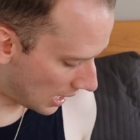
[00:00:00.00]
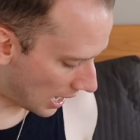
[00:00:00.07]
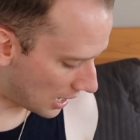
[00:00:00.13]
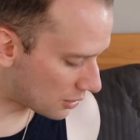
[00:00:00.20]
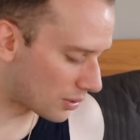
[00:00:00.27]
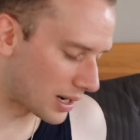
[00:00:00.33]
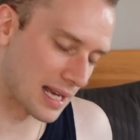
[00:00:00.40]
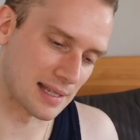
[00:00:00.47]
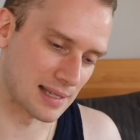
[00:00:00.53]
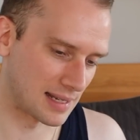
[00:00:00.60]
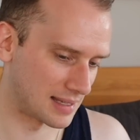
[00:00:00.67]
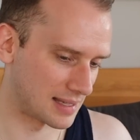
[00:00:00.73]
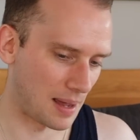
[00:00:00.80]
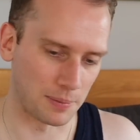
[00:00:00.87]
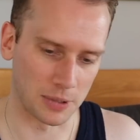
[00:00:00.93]
I know it has
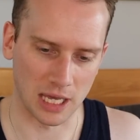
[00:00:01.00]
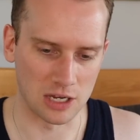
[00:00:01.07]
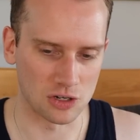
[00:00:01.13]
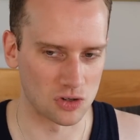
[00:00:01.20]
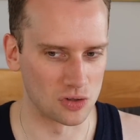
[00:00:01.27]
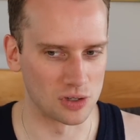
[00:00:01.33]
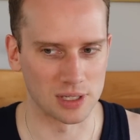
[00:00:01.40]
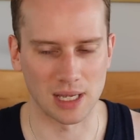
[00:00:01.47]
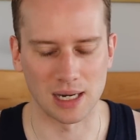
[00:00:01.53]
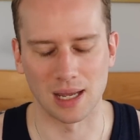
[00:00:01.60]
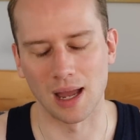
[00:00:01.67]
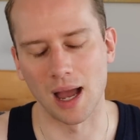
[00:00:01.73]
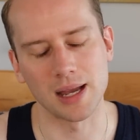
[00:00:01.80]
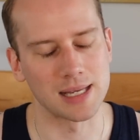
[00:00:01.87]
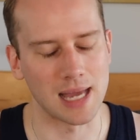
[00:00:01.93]
its applications and
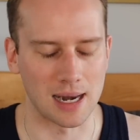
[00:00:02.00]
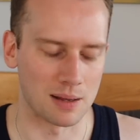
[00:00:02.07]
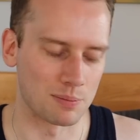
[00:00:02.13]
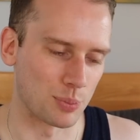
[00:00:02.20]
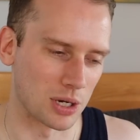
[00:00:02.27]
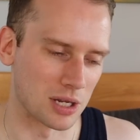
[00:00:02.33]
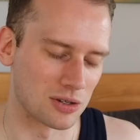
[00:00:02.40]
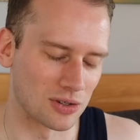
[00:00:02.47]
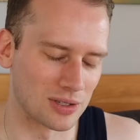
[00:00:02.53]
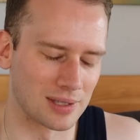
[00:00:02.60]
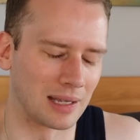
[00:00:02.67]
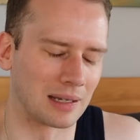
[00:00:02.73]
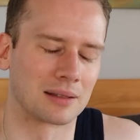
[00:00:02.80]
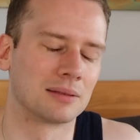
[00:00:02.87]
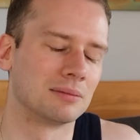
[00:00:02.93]
I get it, but it just
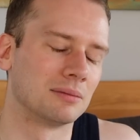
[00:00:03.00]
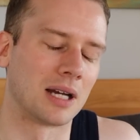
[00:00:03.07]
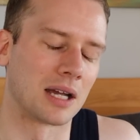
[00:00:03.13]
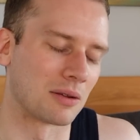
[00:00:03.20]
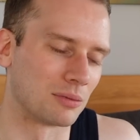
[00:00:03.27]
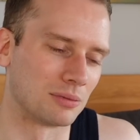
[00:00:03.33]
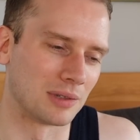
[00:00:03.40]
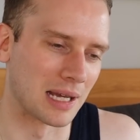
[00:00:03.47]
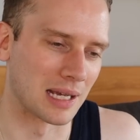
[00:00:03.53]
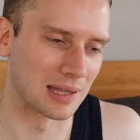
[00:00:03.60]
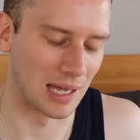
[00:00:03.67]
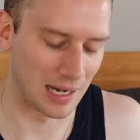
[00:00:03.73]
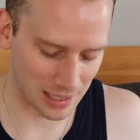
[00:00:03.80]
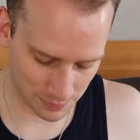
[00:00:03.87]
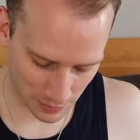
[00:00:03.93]
like, I don't like
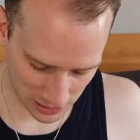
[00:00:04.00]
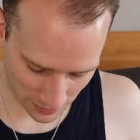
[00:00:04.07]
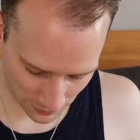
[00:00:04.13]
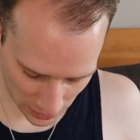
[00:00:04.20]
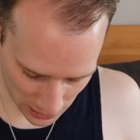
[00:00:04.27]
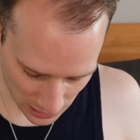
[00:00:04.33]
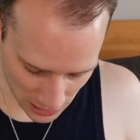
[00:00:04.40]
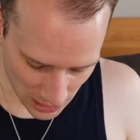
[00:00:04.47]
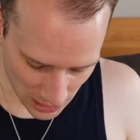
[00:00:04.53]
that aspect of it.